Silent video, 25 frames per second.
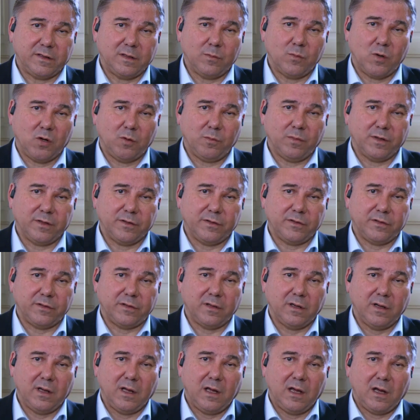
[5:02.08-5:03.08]
the moment
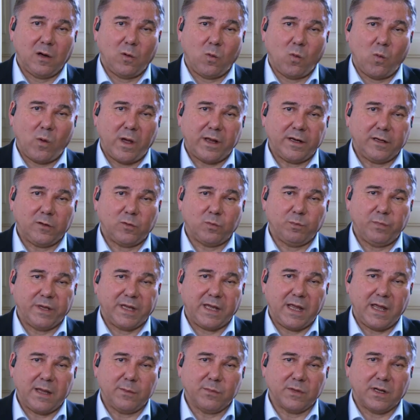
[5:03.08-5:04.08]
when it
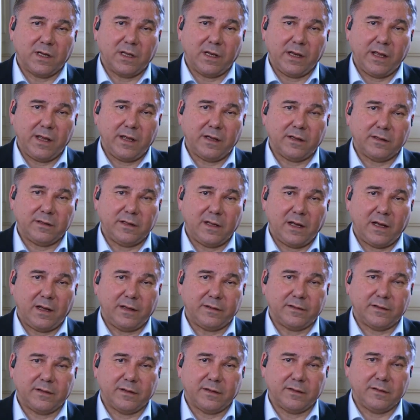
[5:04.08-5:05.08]
became clear
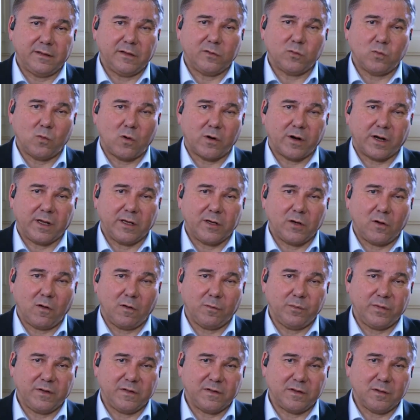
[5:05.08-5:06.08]
that this war
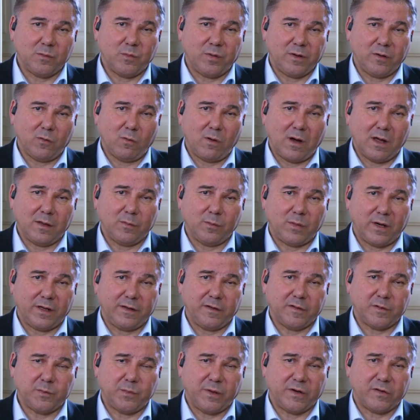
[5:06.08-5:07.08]
cannot be simply won by
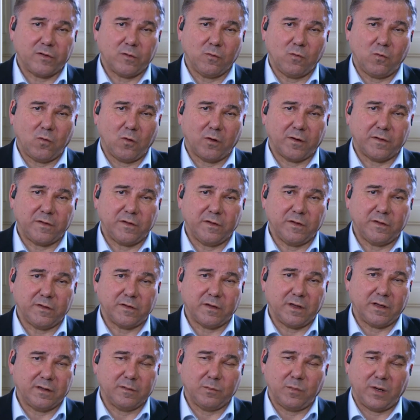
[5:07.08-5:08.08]
the special
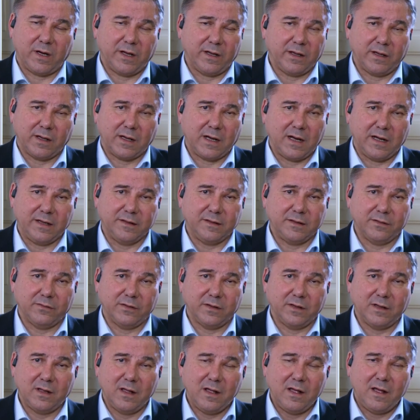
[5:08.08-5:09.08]
forces and by kind of
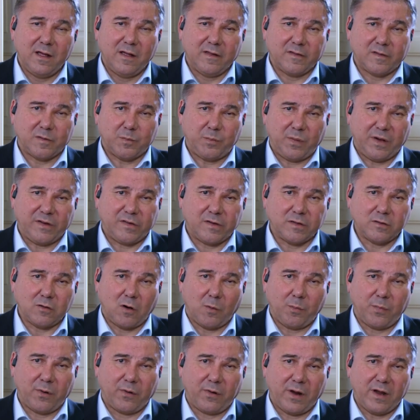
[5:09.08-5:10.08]
a special
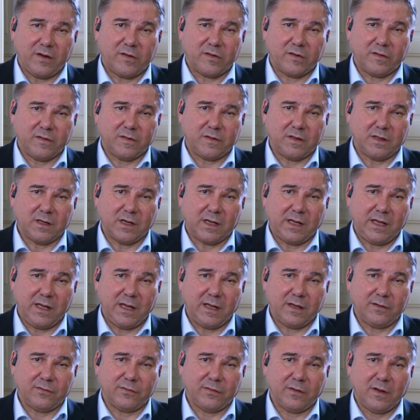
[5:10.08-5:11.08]
operations in
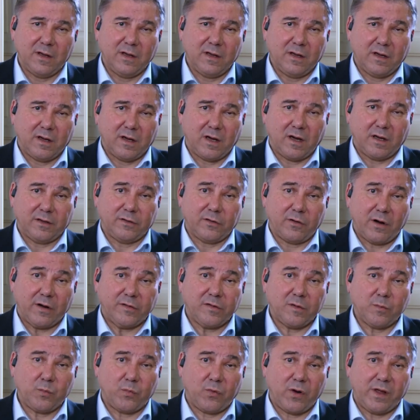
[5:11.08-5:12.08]
Kiev, the
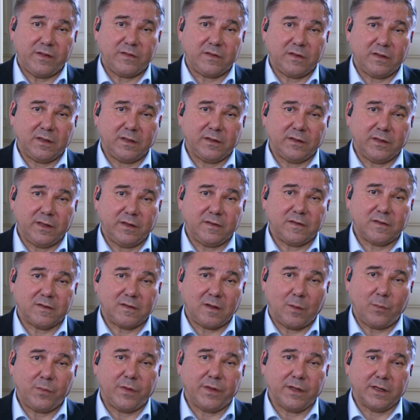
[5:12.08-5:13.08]
Russian president did
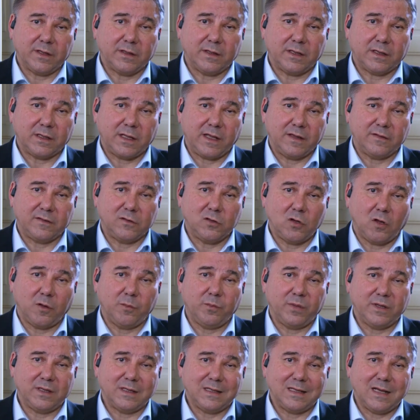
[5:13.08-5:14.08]
something that has
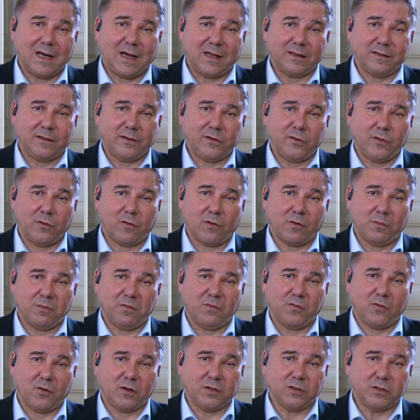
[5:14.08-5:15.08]
not been done in Europe
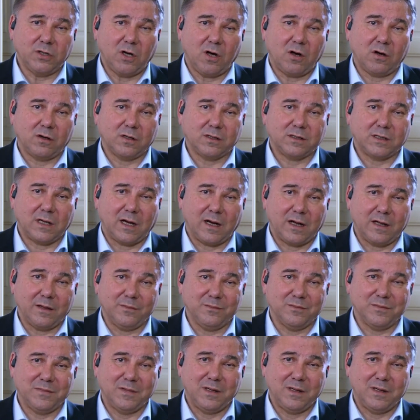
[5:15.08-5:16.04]
for a long time.